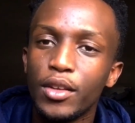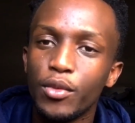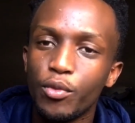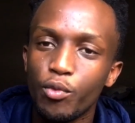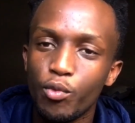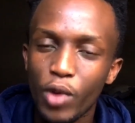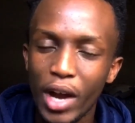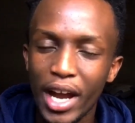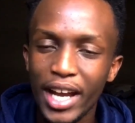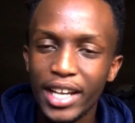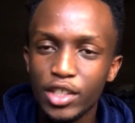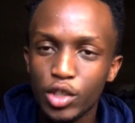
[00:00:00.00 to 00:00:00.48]

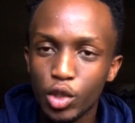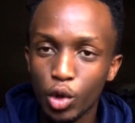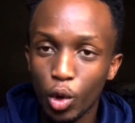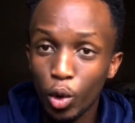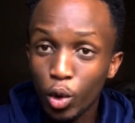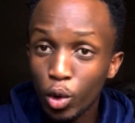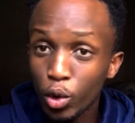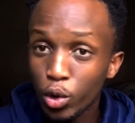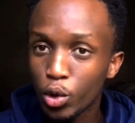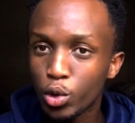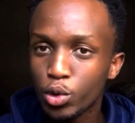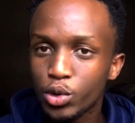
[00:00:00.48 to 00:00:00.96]
Write
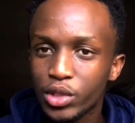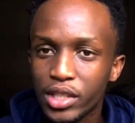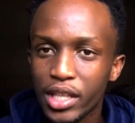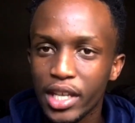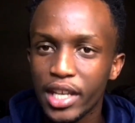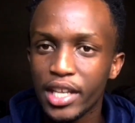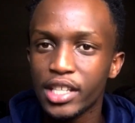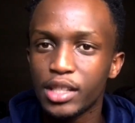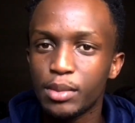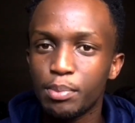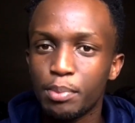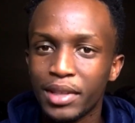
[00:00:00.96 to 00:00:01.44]
all those
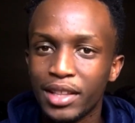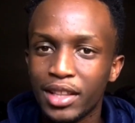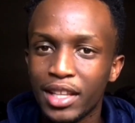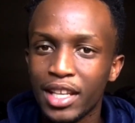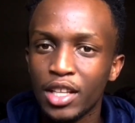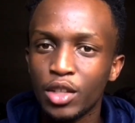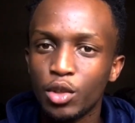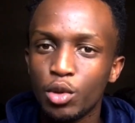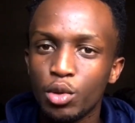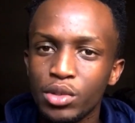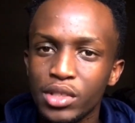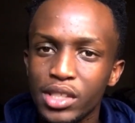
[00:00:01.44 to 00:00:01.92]
things, but
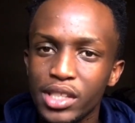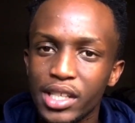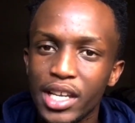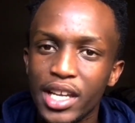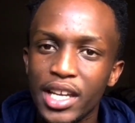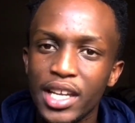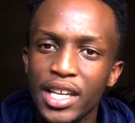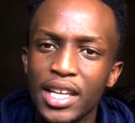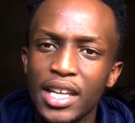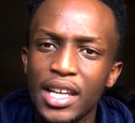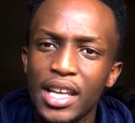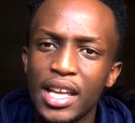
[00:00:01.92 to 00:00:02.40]
then don't
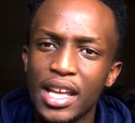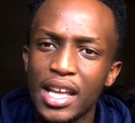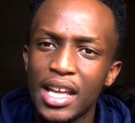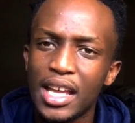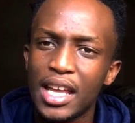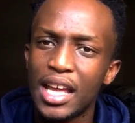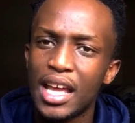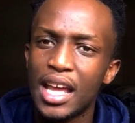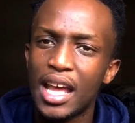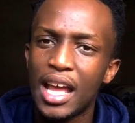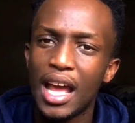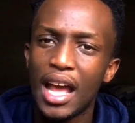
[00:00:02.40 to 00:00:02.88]
say
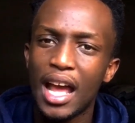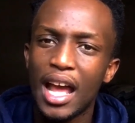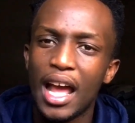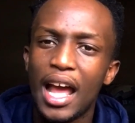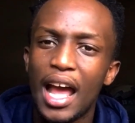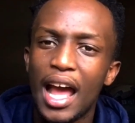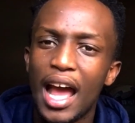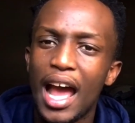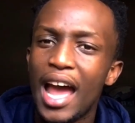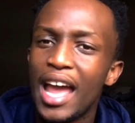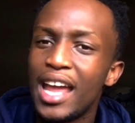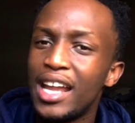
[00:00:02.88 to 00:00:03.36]

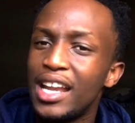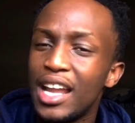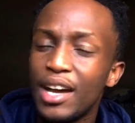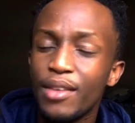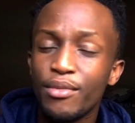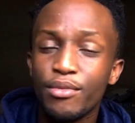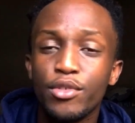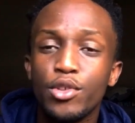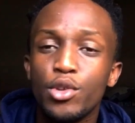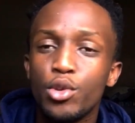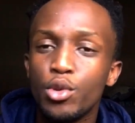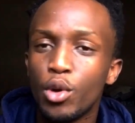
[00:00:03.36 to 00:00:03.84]
I
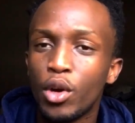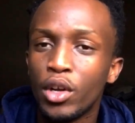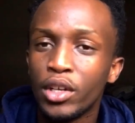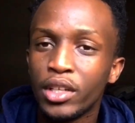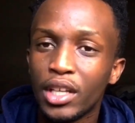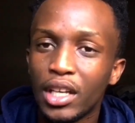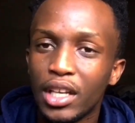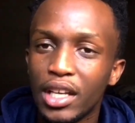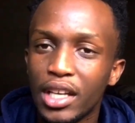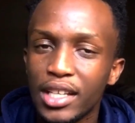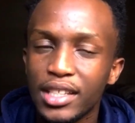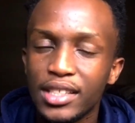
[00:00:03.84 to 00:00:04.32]
love you on
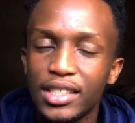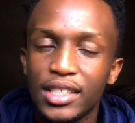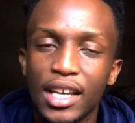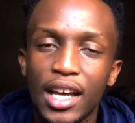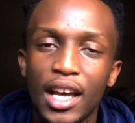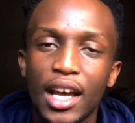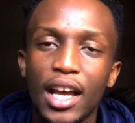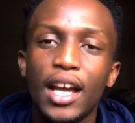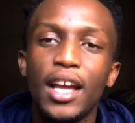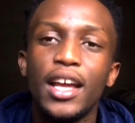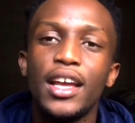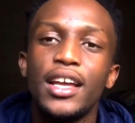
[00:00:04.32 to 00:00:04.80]
the
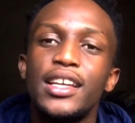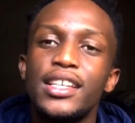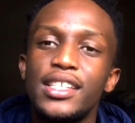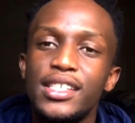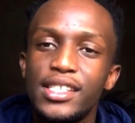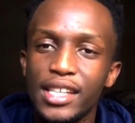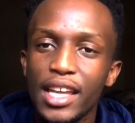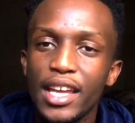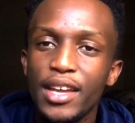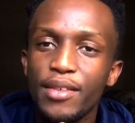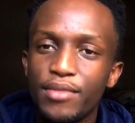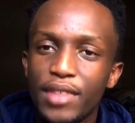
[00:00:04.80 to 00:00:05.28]
letter.
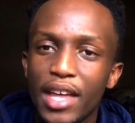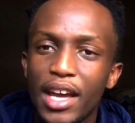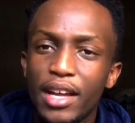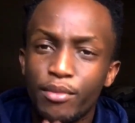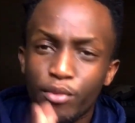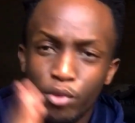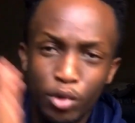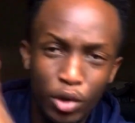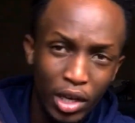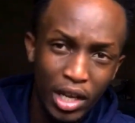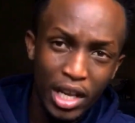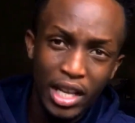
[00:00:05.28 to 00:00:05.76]
Save that
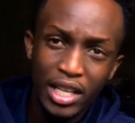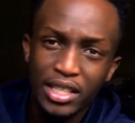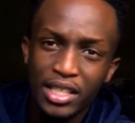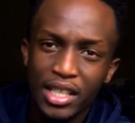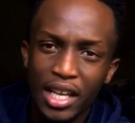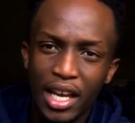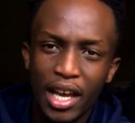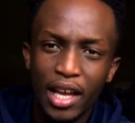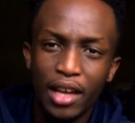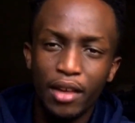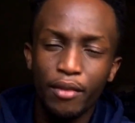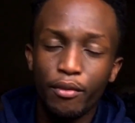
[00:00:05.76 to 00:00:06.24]
for
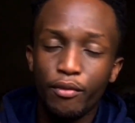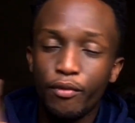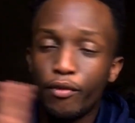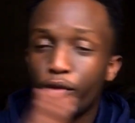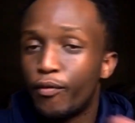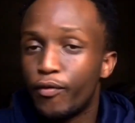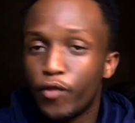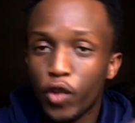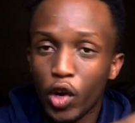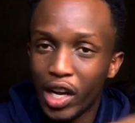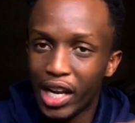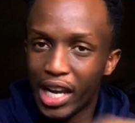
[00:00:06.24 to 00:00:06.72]

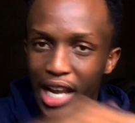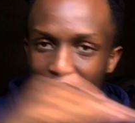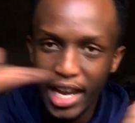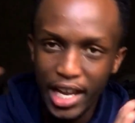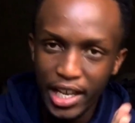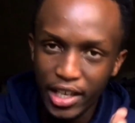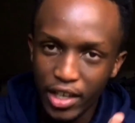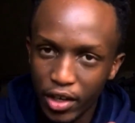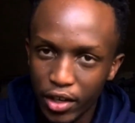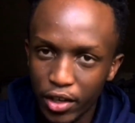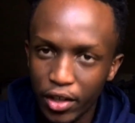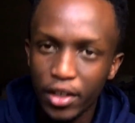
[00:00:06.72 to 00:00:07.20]

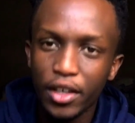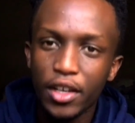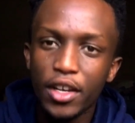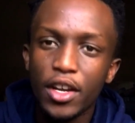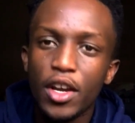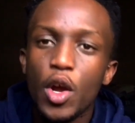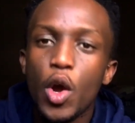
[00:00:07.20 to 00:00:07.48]
later